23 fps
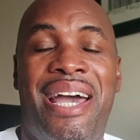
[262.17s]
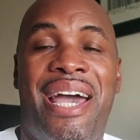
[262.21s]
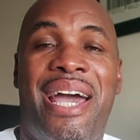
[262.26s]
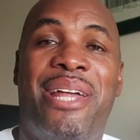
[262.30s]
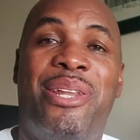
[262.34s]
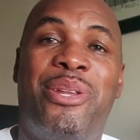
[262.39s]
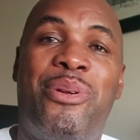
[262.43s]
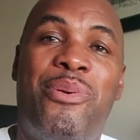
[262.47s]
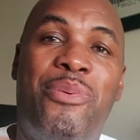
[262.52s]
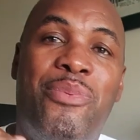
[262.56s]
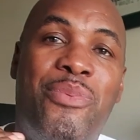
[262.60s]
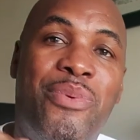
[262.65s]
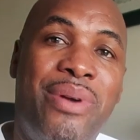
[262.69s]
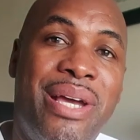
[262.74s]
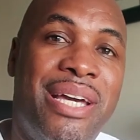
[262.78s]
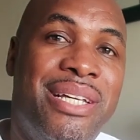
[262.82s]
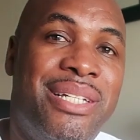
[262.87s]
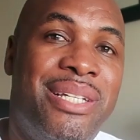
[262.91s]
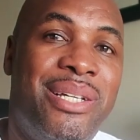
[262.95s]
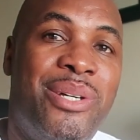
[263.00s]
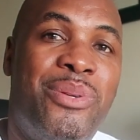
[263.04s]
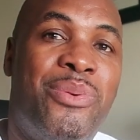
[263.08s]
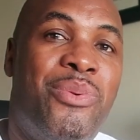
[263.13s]
And the
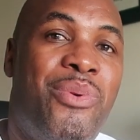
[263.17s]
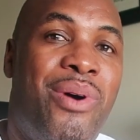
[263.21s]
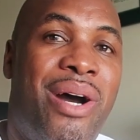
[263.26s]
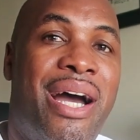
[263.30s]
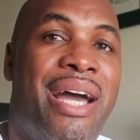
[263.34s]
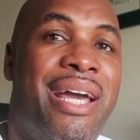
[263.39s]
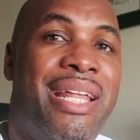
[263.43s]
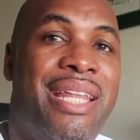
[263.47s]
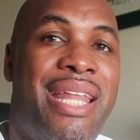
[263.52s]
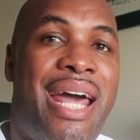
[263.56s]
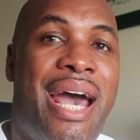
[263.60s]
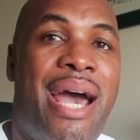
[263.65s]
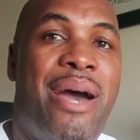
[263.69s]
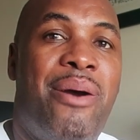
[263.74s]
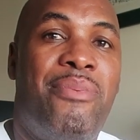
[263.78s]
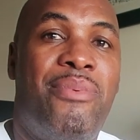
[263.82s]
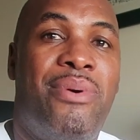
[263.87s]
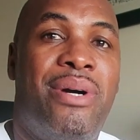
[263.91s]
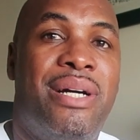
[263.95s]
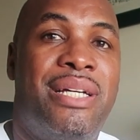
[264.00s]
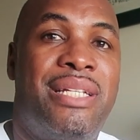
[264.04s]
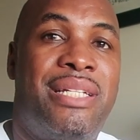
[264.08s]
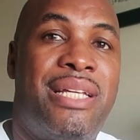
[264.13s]
reason why
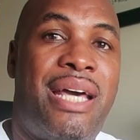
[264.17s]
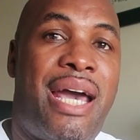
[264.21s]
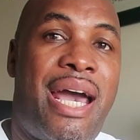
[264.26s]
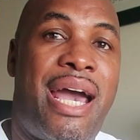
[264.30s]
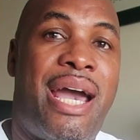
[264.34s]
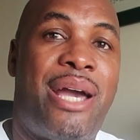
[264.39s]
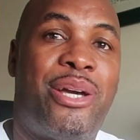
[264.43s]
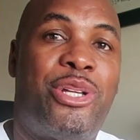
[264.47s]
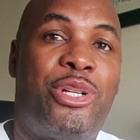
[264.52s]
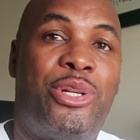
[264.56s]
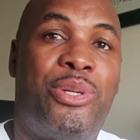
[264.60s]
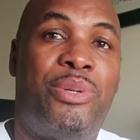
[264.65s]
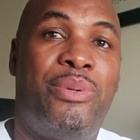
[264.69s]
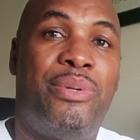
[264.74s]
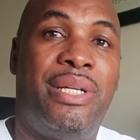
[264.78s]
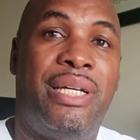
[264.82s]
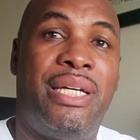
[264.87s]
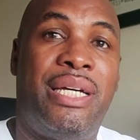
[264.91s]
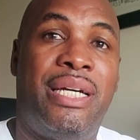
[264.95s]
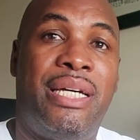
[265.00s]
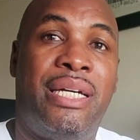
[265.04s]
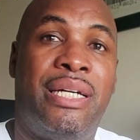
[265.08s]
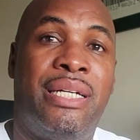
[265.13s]
that was
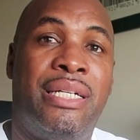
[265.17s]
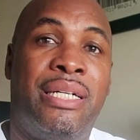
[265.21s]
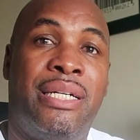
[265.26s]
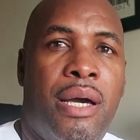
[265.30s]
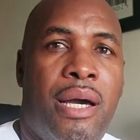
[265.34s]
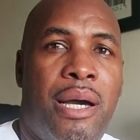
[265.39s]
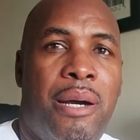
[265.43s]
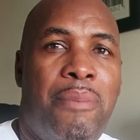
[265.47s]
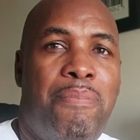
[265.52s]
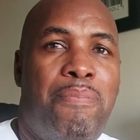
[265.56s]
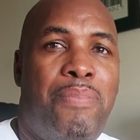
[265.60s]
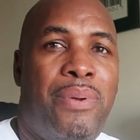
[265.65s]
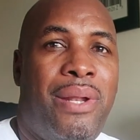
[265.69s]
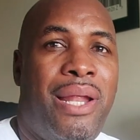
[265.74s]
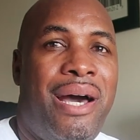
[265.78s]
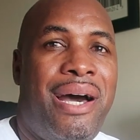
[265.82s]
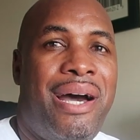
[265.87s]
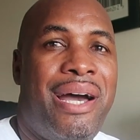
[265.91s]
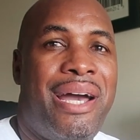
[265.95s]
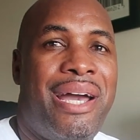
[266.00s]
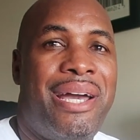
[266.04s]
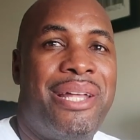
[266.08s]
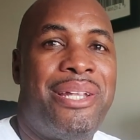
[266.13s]
actually
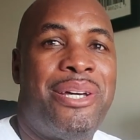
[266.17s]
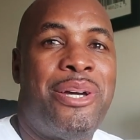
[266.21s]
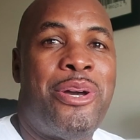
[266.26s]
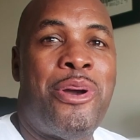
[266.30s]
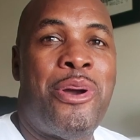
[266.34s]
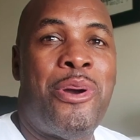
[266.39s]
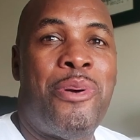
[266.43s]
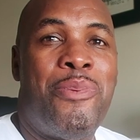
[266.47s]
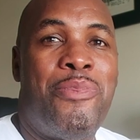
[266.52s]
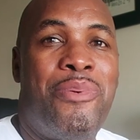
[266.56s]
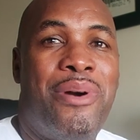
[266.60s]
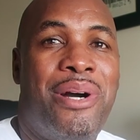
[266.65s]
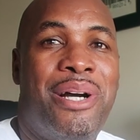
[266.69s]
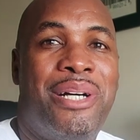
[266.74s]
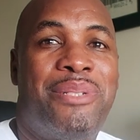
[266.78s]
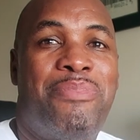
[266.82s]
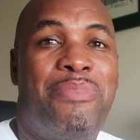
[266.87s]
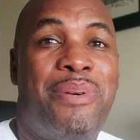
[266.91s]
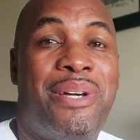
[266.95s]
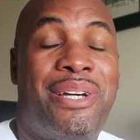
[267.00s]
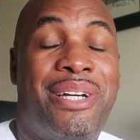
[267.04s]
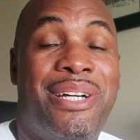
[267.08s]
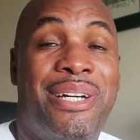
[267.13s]
applied
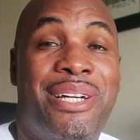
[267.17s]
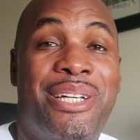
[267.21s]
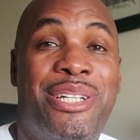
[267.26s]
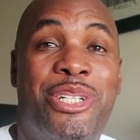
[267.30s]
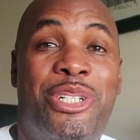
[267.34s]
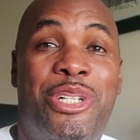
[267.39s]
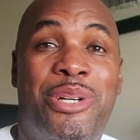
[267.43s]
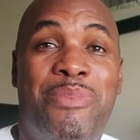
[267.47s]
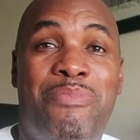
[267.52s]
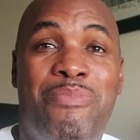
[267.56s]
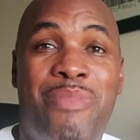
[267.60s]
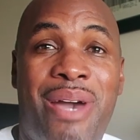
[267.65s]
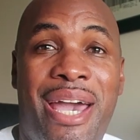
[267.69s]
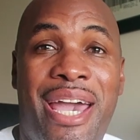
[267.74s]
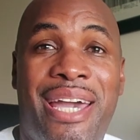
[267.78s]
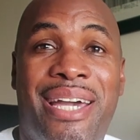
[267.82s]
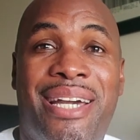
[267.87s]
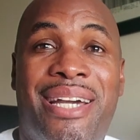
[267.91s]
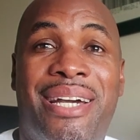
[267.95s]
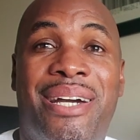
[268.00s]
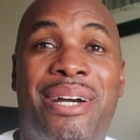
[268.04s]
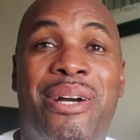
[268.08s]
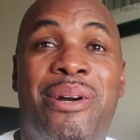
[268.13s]
was because
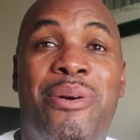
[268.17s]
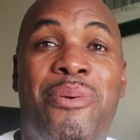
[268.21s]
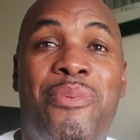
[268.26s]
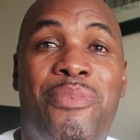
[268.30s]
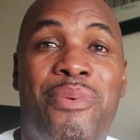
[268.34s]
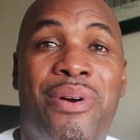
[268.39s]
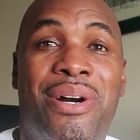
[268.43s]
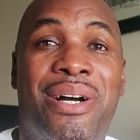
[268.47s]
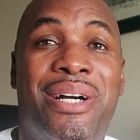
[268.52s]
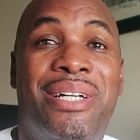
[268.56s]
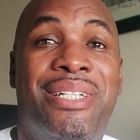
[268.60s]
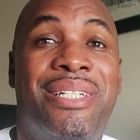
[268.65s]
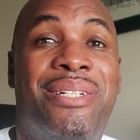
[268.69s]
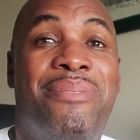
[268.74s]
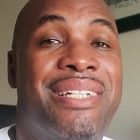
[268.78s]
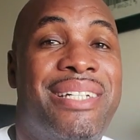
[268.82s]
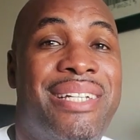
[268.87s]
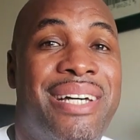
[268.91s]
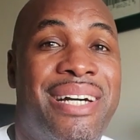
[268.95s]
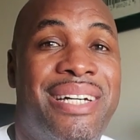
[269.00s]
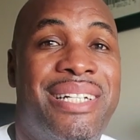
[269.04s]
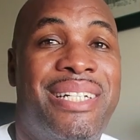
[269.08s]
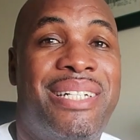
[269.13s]
Jamaica
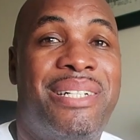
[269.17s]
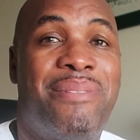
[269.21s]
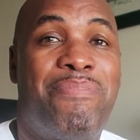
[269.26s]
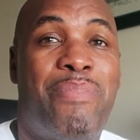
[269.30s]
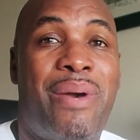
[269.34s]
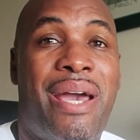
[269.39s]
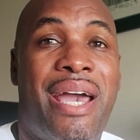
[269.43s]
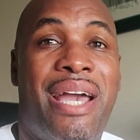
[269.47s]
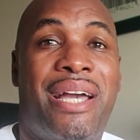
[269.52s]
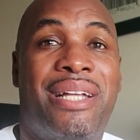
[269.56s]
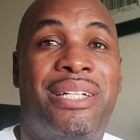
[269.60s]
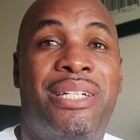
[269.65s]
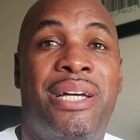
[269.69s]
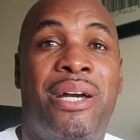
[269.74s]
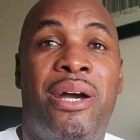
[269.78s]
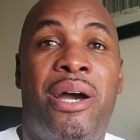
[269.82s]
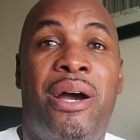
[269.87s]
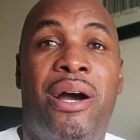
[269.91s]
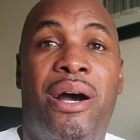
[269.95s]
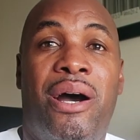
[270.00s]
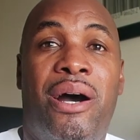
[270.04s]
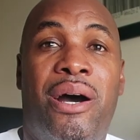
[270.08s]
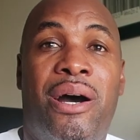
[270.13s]
was suspect
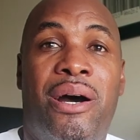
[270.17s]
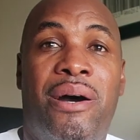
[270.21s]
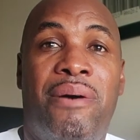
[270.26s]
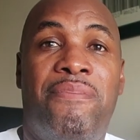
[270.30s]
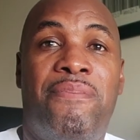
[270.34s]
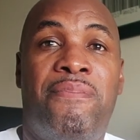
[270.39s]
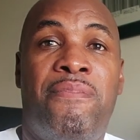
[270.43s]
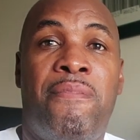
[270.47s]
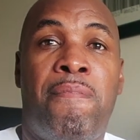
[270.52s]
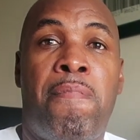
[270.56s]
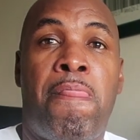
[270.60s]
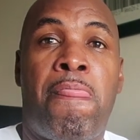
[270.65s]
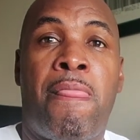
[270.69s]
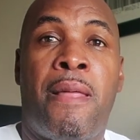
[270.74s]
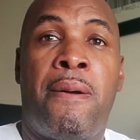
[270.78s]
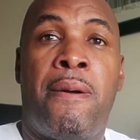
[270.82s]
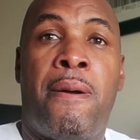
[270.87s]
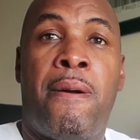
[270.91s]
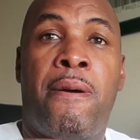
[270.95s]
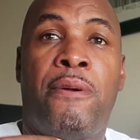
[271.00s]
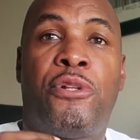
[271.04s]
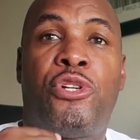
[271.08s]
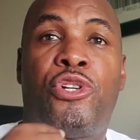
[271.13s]
of
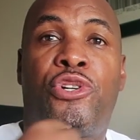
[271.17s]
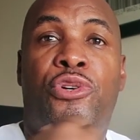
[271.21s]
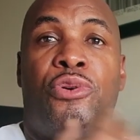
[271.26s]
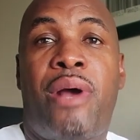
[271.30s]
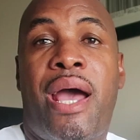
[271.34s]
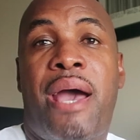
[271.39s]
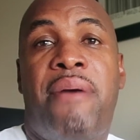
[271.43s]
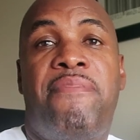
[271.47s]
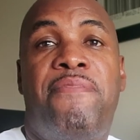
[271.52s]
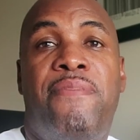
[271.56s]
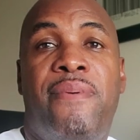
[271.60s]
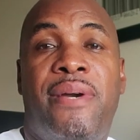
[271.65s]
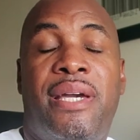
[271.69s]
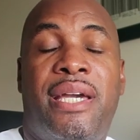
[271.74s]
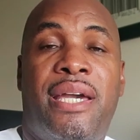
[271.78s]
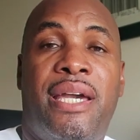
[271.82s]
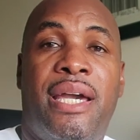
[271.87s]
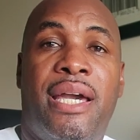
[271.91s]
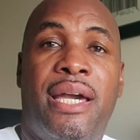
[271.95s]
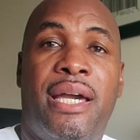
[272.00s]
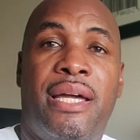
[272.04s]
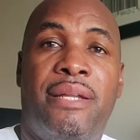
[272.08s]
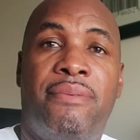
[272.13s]

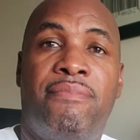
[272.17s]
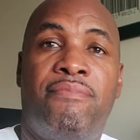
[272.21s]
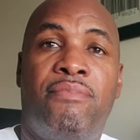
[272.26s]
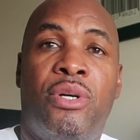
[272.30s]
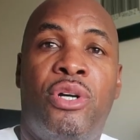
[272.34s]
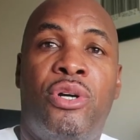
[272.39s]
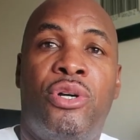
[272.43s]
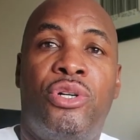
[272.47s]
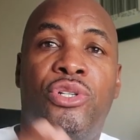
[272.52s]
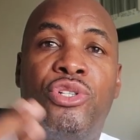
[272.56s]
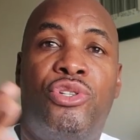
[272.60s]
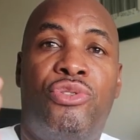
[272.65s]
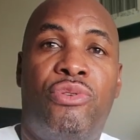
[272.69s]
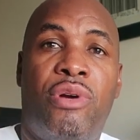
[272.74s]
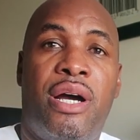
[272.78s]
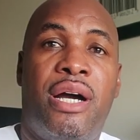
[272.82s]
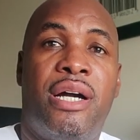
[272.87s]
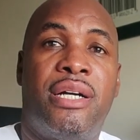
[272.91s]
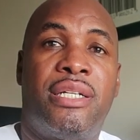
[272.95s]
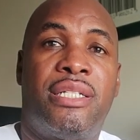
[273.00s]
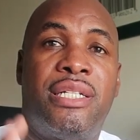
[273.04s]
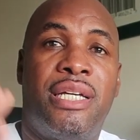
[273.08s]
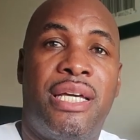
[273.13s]
trafficking
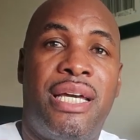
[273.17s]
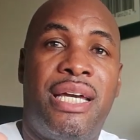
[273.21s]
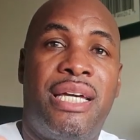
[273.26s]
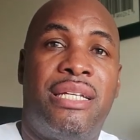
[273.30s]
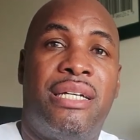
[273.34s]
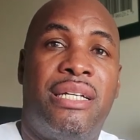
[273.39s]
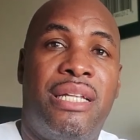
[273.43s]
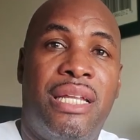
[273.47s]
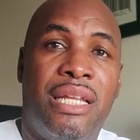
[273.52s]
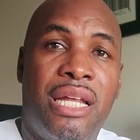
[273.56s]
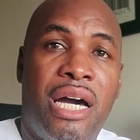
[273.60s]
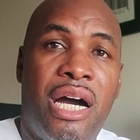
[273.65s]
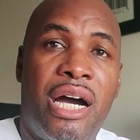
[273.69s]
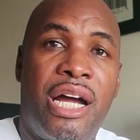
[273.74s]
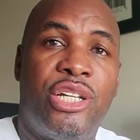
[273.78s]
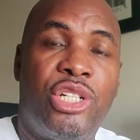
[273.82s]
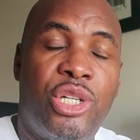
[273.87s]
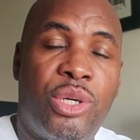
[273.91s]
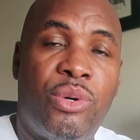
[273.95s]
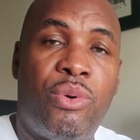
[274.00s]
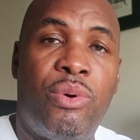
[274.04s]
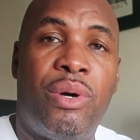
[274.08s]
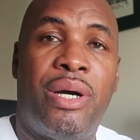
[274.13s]
drugs in a
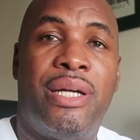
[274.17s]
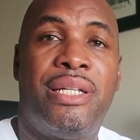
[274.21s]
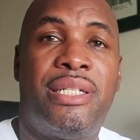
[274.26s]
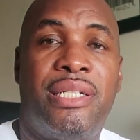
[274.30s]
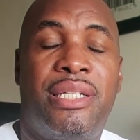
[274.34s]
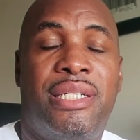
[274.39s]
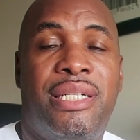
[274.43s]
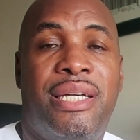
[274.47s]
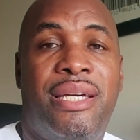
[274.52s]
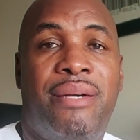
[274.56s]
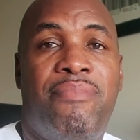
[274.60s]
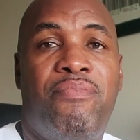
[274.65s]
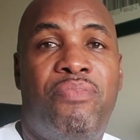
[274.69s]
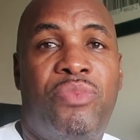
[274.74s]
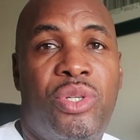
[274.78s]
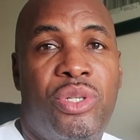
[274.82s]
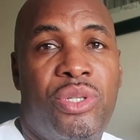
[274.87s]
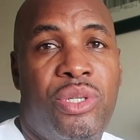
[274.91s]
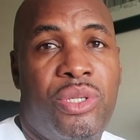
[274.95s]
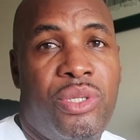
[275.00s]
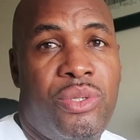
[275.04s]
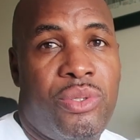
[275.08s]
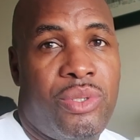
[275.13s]
large quantity
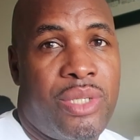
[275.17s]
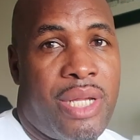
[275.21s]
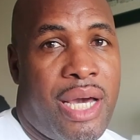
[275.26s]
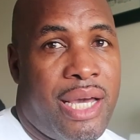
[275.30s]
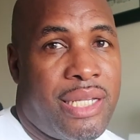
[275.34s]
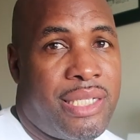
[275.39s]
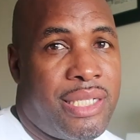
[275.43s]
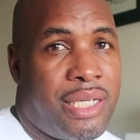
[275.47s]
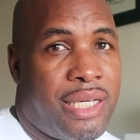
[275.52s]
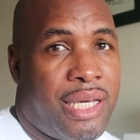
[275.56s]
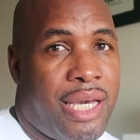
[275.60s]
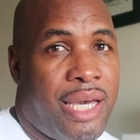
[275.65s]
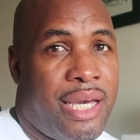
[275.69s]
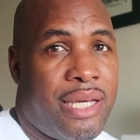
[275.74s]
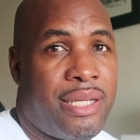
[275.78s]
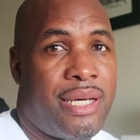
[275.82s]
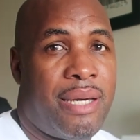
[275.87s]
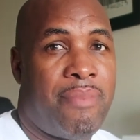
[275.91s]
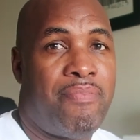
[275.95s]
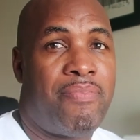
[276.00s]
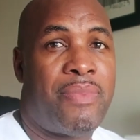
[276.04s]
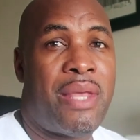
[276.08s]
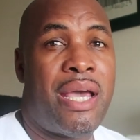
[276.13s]
to the United
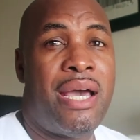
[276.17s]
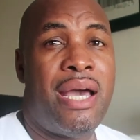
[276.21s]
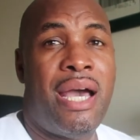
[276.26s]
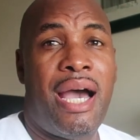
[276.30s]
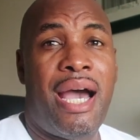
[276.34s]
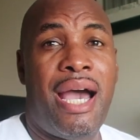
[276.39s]
Kingdom.